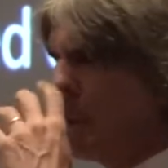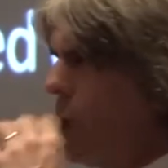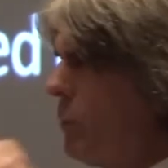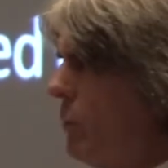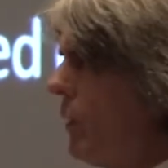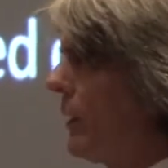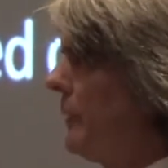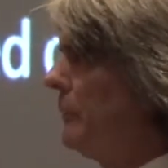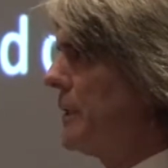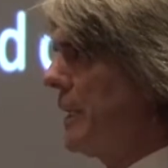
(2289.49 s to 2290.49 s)
scope of work.
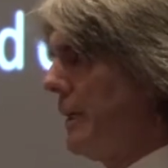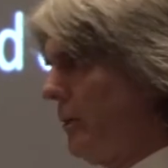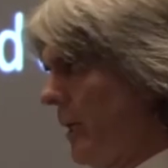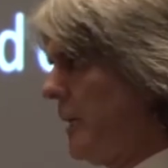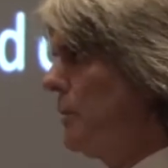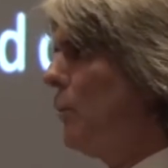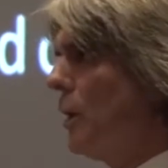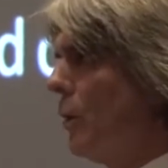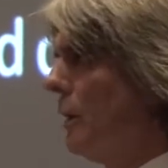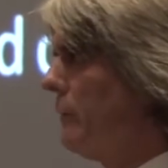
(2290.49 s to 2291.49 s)
We'll say, okay, you
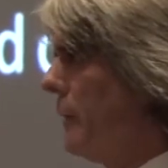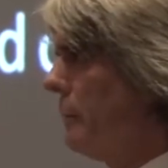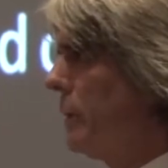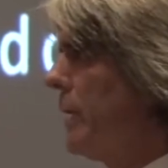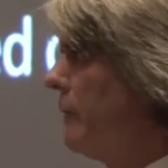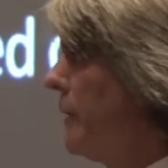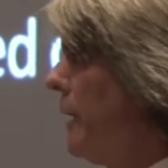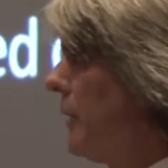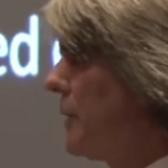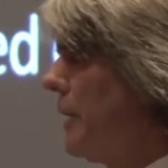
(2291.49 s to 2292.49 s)
want to have a plain
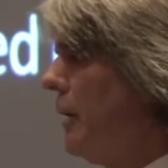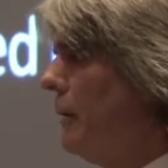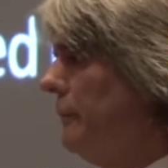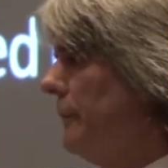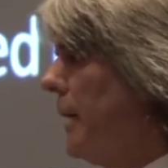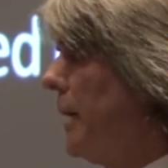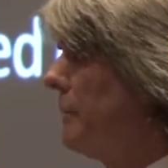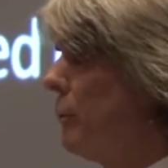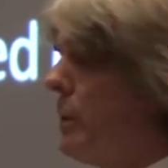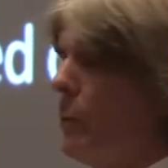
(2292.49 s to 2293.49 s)
vanilla shell.
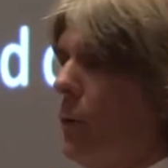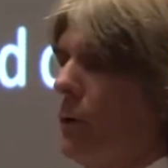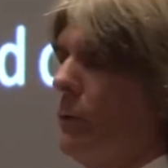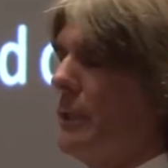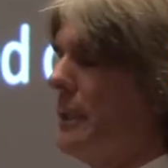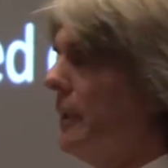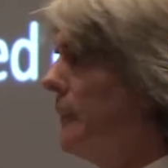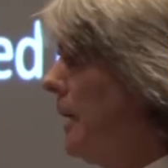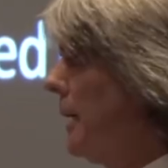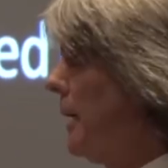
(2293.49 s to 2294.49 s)
Remember, we're in retail.
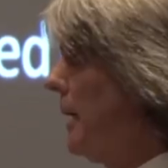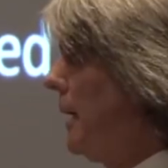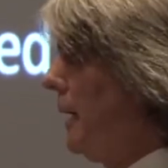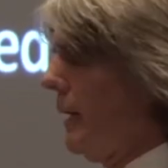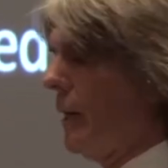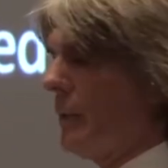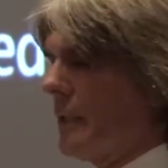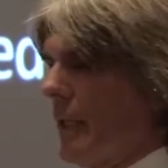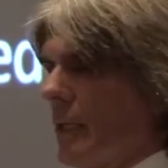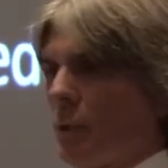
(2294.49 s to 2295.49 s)
And we
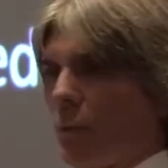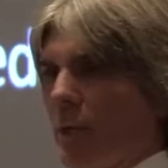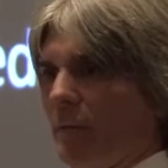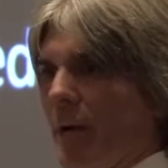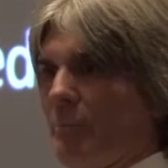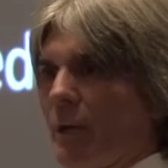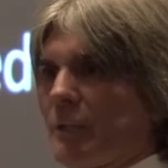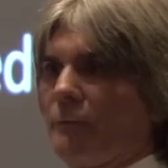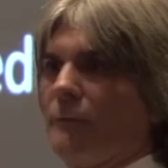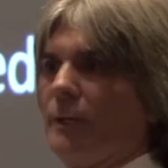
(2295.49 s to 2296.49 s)
say it's
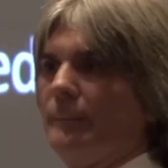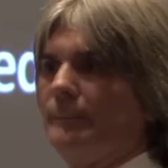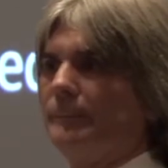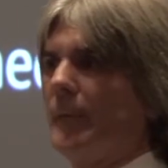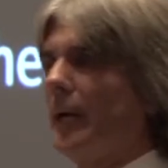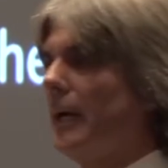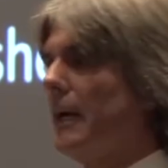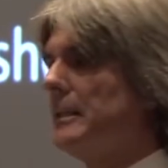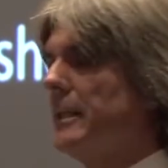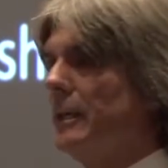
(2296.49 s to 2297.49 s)
$25 a foot.
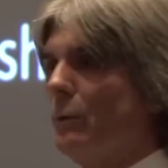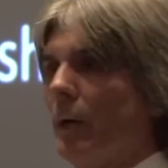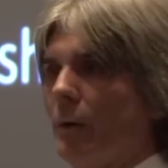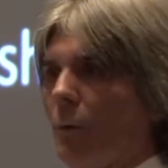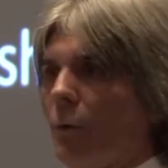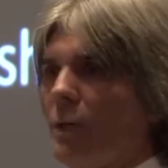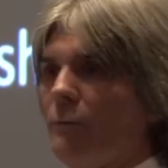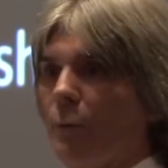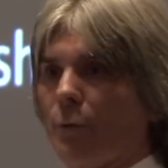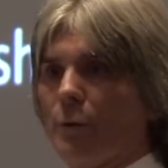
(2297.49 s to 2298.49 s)
Tell you what, we'll
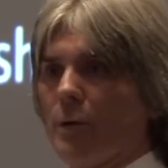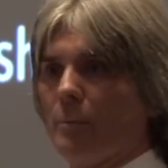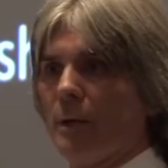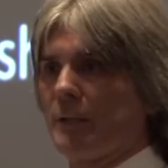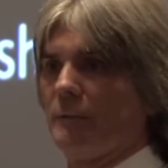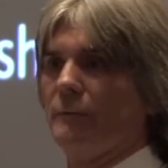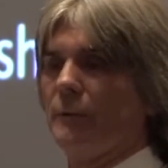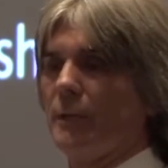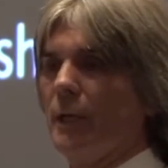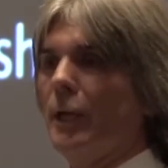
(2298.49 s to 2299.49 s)
give you $30 a
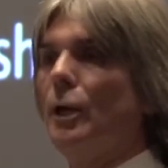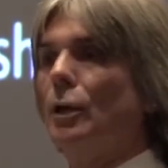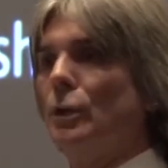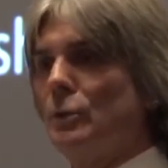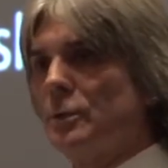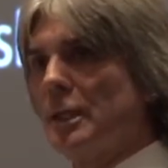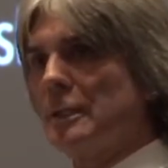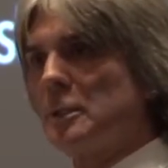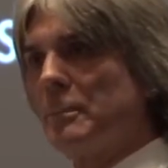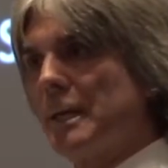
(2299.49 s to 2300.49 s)
foot. You
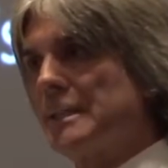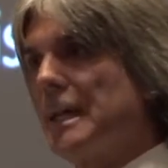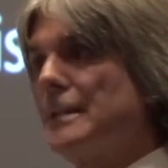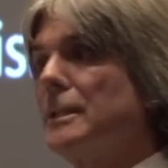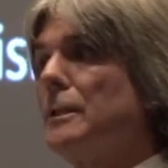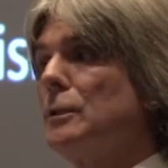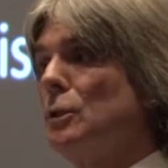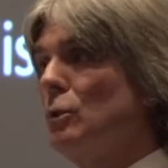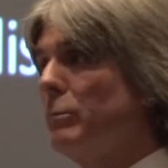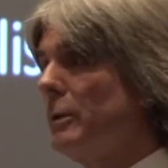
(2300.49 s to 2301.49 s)
take the space as is.
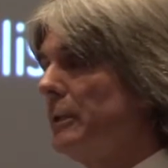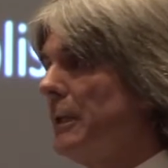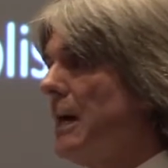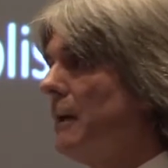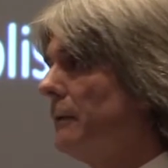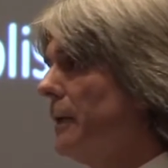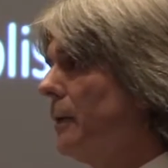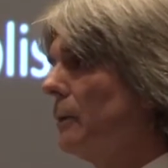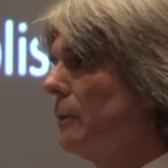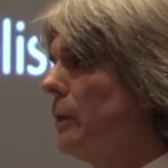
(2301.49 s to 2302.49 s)
You build it out.
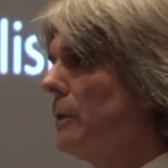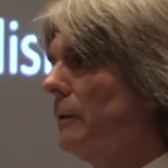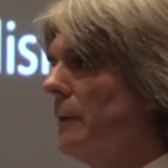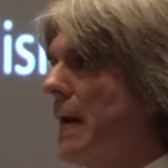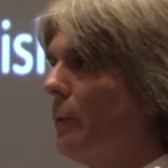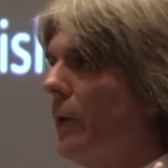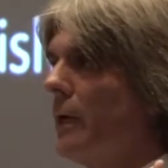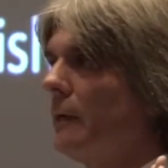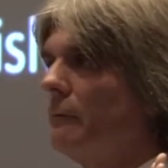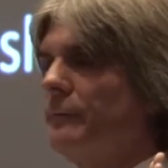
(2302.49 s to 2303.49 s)
That
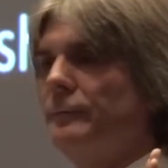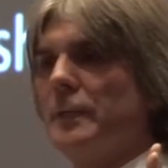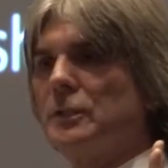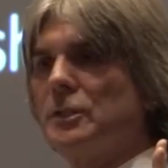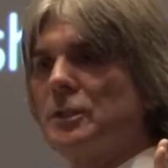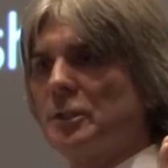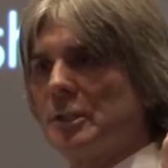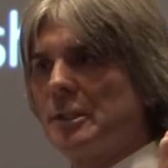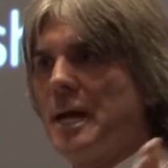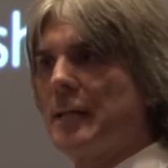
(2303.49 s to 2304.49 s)
way, it's just
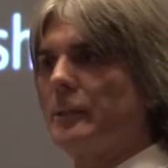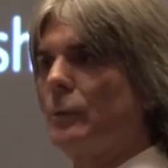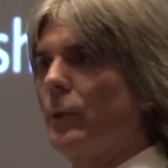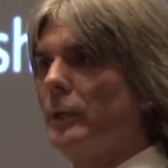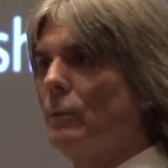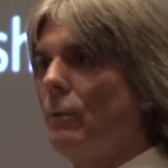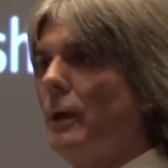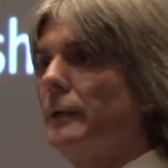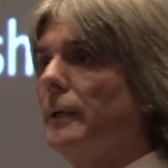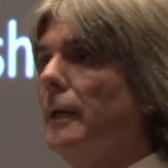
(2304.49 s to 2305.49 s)
exactly the way you
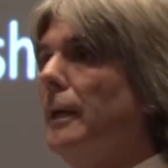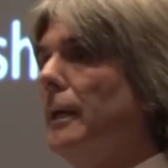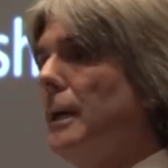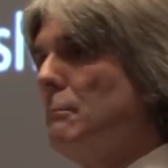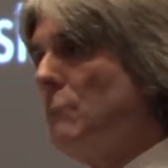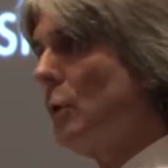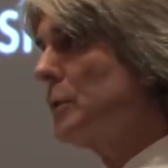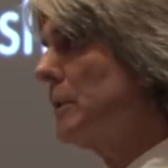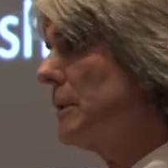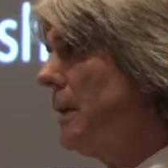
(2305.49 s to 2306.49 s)
want. And
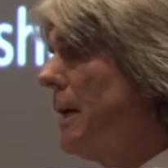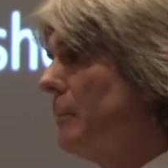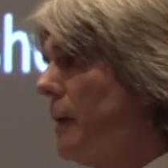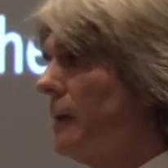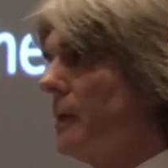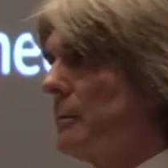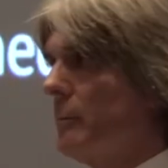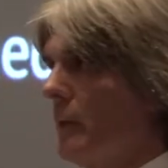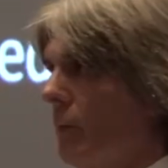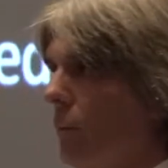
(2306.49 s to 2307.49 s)
most of the time, they'll end up
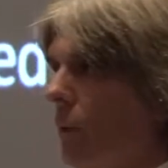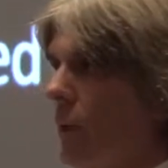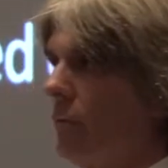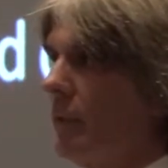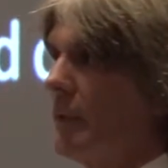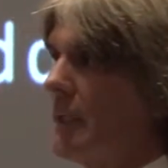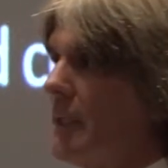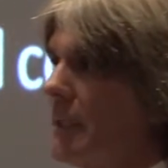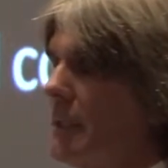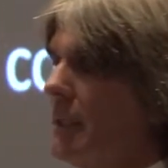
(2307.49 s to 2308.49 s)
spending 40, 50,
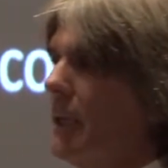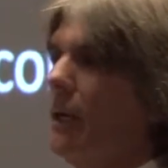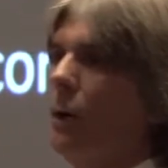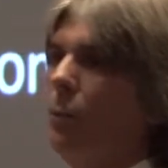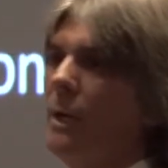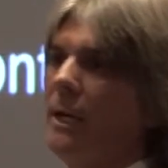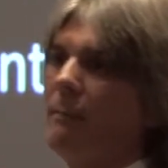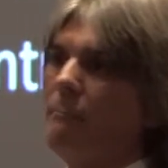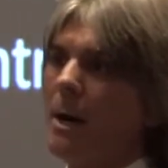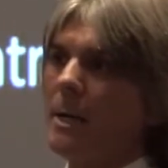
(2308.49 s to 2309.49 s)
60. We
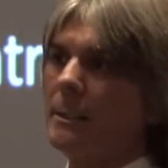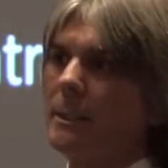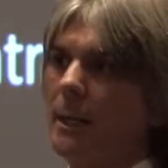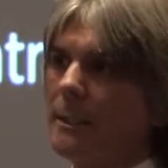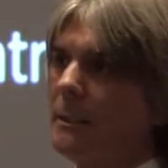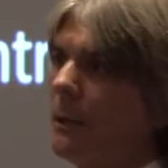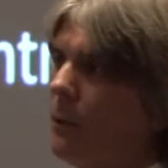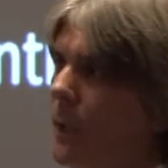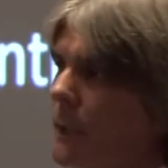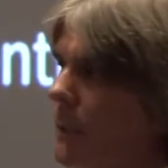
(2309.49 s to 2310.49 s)
have monetized our
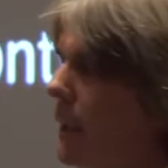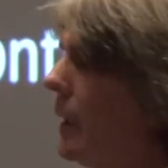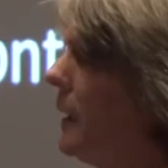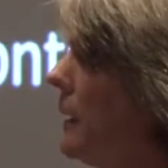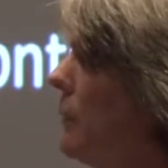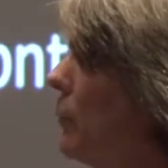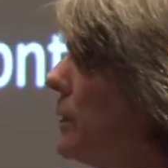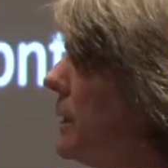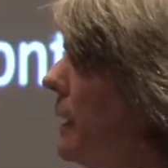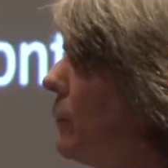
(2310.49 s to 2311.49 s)
risk, and
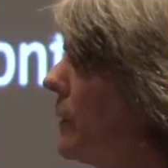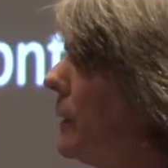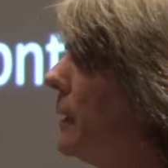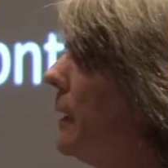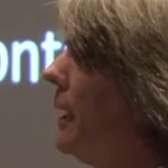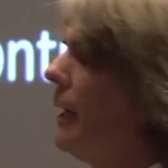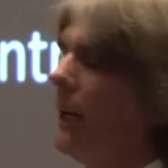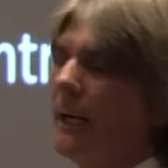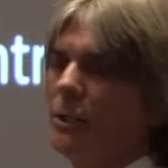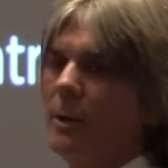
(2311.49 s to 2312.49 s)
we're done with it.
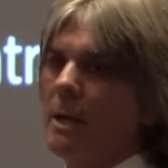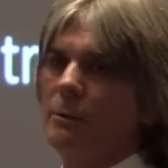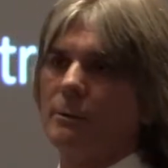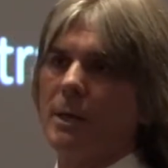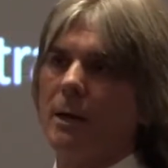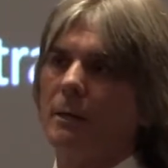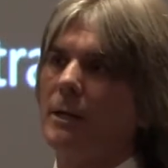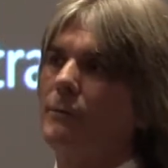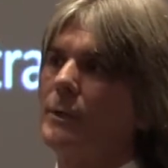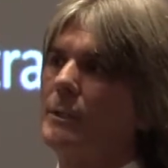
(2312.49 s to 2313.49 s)
I try to do that on
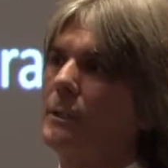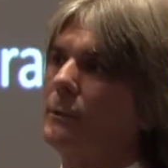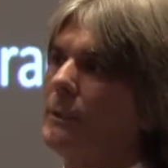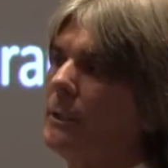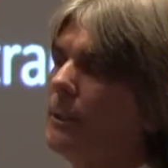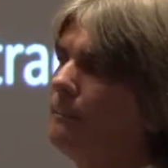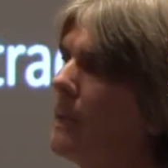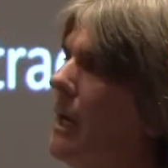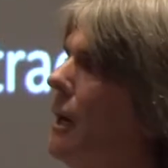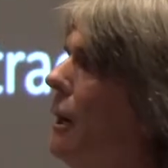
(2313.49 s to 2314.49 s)
every single deal.
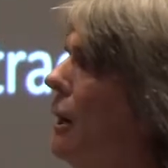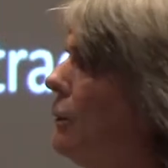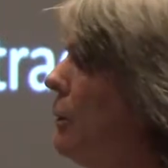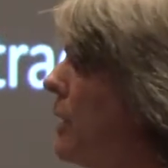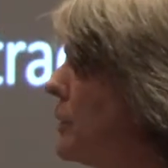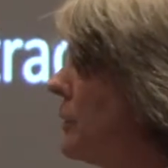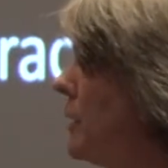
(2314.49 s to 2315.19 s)
On larger